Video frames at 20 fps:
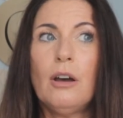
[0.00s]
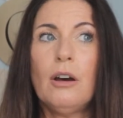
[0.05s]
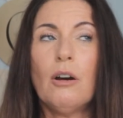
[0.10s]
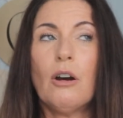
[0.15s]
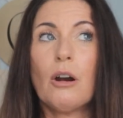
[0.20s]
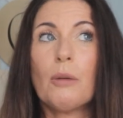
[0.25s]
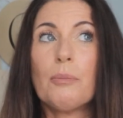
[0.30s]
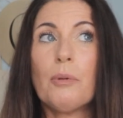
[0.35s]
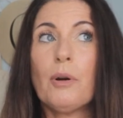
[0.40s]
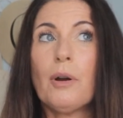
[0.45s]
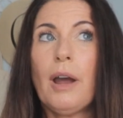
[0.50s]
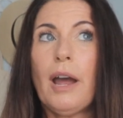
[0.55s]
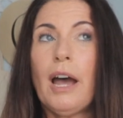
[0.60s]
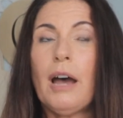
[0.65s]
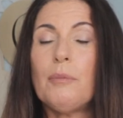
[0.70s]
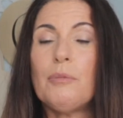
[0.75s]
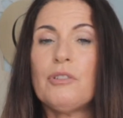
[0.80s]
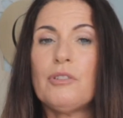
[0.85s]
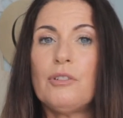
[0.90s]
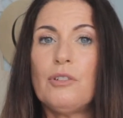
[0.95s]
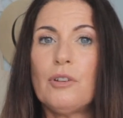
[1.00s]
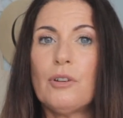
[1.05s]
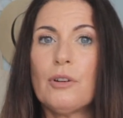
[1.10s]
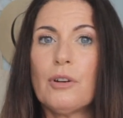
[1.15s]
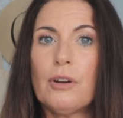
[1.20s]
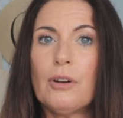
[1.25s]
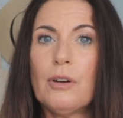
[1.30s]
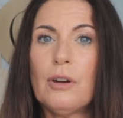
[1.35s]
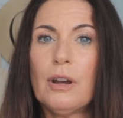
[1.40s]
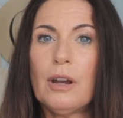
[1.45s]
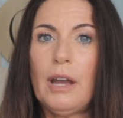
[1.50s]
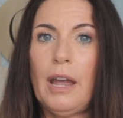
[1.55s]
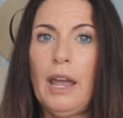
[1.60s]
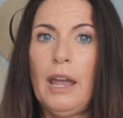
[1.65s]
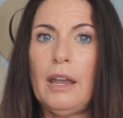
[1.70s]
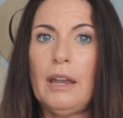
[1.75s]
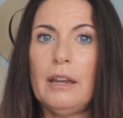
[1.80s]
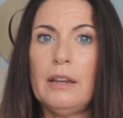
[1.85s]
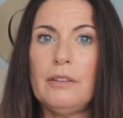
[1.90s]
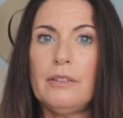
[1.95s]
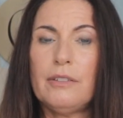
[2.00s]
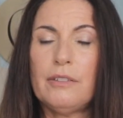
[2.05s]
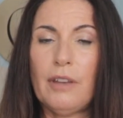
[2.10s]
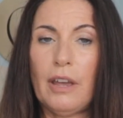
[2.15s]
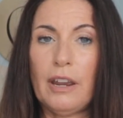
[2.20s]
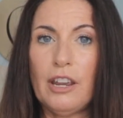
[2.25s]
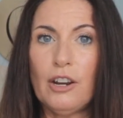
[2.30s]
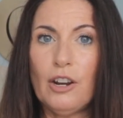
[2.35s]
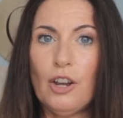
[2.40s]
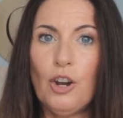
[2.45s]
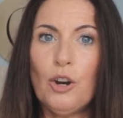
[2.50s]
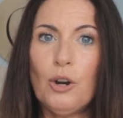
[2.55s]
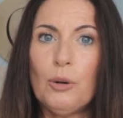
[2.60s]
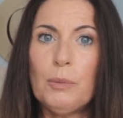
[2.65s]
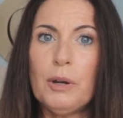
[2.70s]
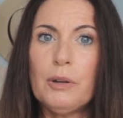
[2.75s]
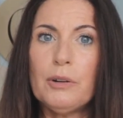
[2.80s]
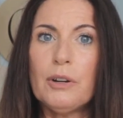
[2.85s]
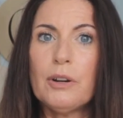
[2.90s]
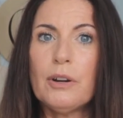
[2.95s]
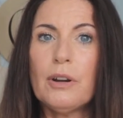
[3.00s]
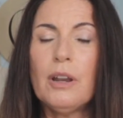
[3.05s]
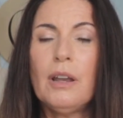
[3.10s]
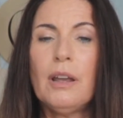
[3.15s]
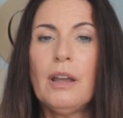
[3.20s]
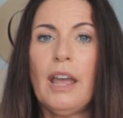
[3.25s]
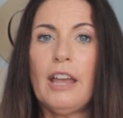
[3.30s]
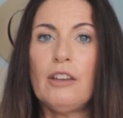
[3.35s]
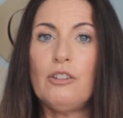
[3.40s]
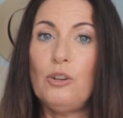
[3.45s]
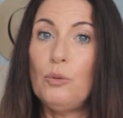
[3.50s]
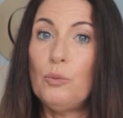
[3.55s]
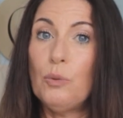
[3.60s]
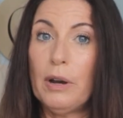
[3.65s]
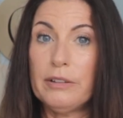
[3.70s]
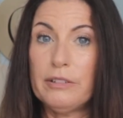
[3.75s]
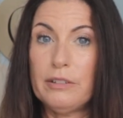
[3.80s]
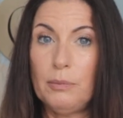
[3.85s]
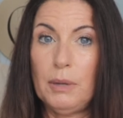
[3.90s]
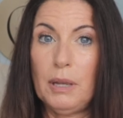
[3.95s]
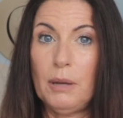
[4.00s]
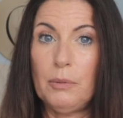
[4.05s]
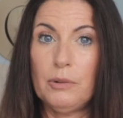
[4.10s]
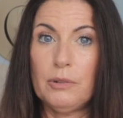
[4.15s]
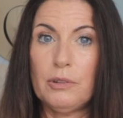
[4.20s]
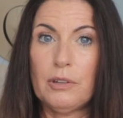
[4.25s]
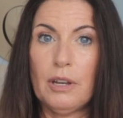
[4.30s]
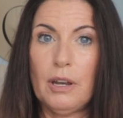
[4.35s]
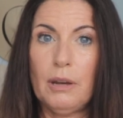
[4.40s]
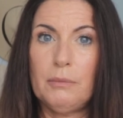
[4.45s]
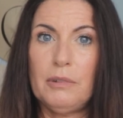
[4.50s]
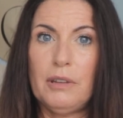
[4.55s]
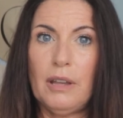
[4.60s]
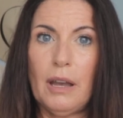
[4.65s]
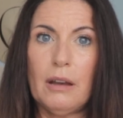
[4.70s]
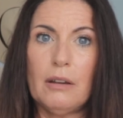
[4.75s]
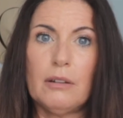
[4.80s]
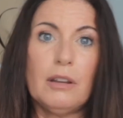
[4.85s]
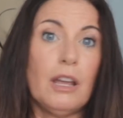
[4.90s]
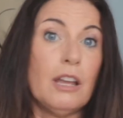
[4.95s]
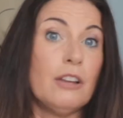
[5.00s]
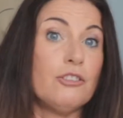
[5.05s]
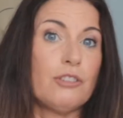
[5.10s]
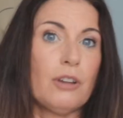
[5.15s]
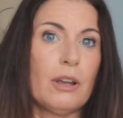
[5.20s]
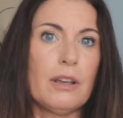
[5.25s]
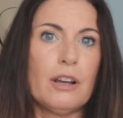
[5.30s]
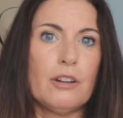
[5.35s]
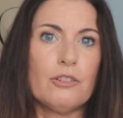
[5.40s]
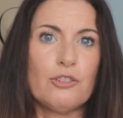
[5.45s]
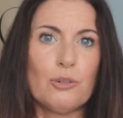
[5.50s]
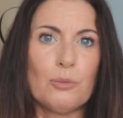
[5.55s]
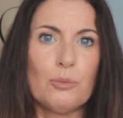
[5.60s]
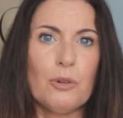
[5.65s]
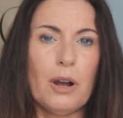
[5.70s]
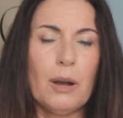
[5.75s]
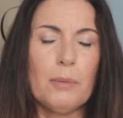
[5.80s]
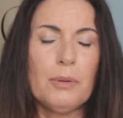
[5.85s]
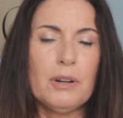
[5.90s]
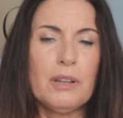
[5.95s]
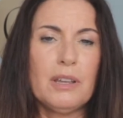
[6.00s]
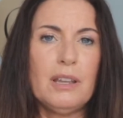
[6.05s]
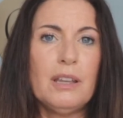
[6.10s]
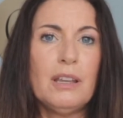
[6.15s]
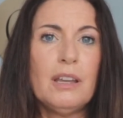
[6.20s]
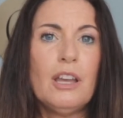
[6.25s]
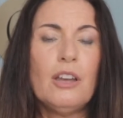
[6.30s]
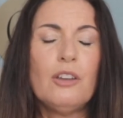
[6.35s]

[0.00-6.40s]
or perhaps you're a second homeowner and you want to be able to come down and check out your property,